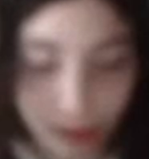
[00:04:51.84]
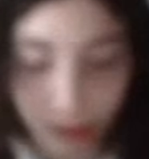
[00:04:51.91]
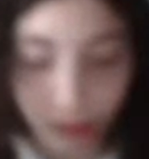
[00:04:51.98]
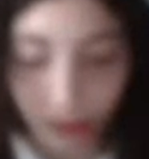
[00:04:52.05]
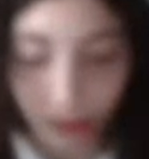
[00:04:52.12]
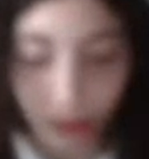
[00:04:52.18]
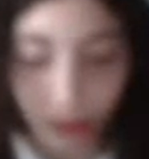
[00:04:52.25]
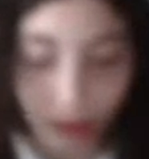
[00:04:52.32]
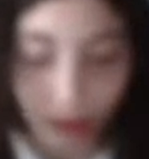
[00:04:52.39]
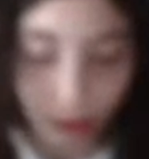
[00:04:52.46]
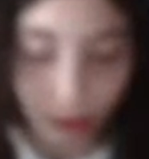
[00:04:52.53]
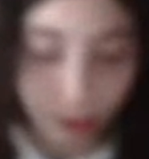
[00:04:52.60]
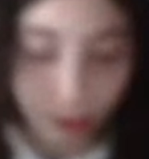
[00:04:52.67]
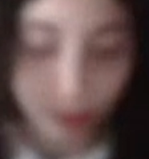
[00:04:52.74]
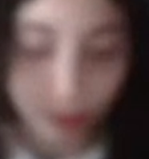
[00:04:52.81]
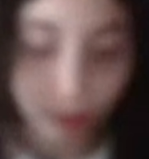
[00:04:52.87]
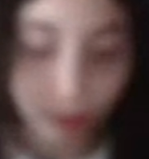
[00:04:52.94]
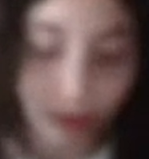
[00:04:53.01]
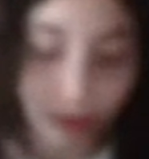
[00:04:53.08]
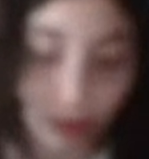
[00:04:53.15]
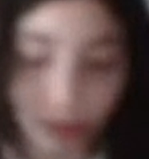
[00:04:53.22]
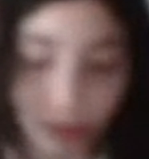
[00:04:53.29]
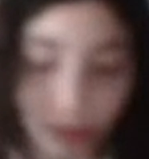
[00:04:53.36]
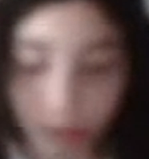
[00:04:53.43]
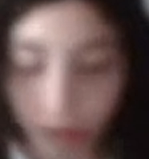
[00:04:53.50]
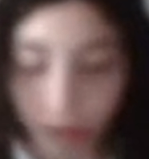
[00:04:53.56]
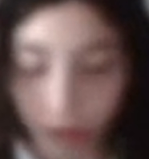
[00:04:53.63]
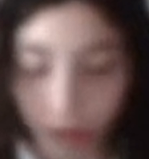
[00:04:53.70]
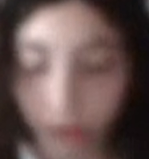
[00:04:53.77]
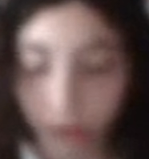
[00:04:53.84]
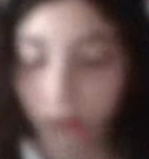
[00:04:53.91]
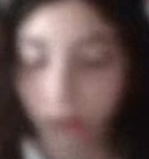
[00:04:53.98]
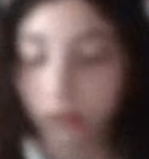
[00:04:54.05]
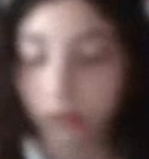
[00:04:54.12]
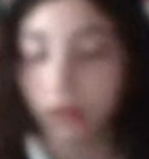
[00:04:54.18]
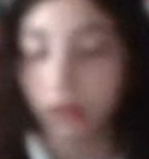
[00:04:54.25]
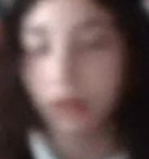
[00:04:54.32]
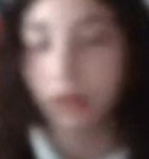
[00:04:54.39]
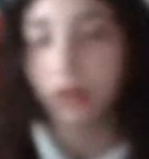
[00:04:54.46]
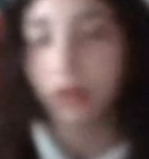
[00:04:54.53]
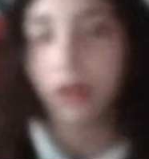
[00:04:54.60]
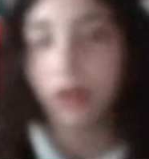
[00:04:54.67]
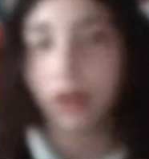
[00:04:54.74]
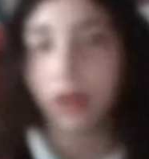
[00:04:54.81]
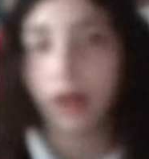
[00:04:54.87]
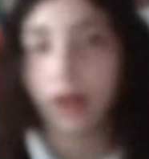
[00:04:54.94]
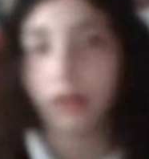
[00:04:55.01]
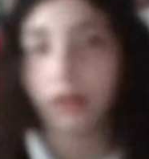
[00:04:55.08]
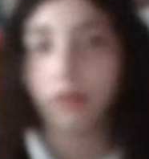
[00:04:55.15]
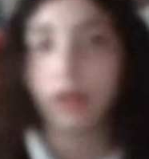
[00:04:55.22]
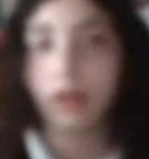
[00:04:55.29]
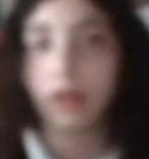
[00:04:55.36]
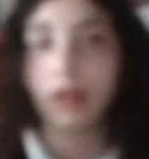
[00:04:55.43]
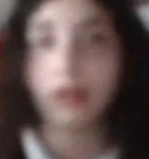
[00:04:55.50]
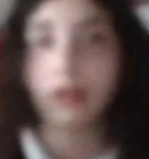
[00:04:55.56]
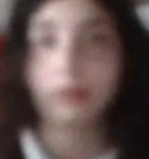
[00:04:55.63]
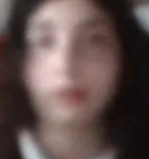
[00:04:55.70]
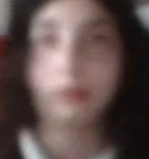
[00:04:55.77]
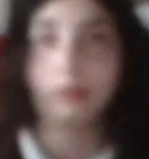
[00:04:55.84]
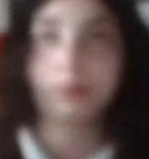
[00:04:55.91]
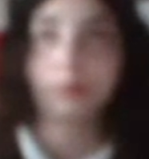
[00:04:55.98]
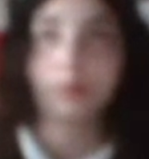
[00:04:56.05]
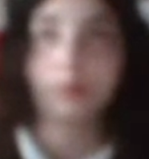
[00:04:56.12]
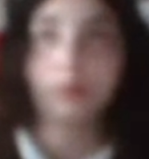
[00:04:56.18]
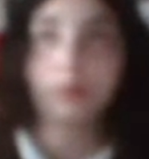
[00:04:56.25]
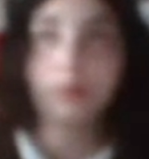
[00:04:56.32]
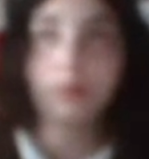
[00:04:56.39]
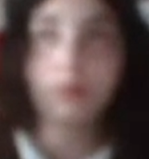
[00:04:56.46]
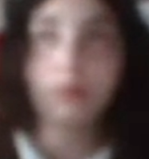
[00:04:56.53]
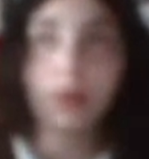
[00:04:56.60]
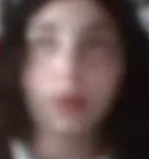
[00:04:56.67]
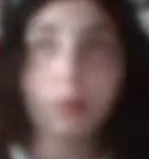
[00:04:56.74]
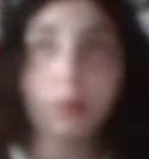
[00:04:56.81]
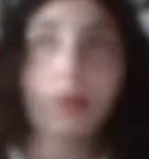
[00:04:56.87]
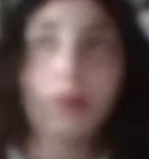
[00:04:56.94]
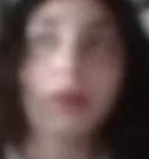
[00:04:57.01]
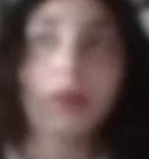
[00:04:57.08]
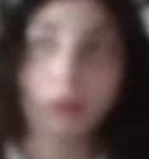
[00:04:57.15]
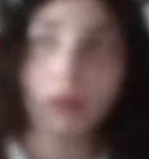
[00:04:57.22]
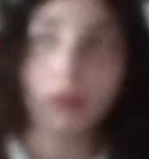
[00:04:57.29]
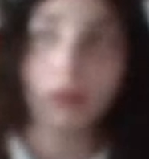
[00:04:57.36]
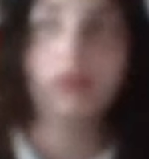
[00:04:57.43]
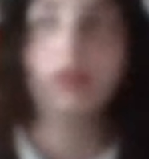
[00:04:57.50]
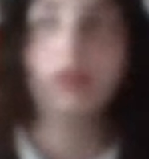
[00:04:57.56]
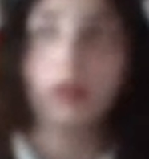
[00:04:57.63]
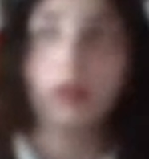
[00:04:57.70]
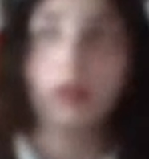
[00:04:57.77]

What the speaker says: to be able to tell people what goes on and how they're feeling. But in the past,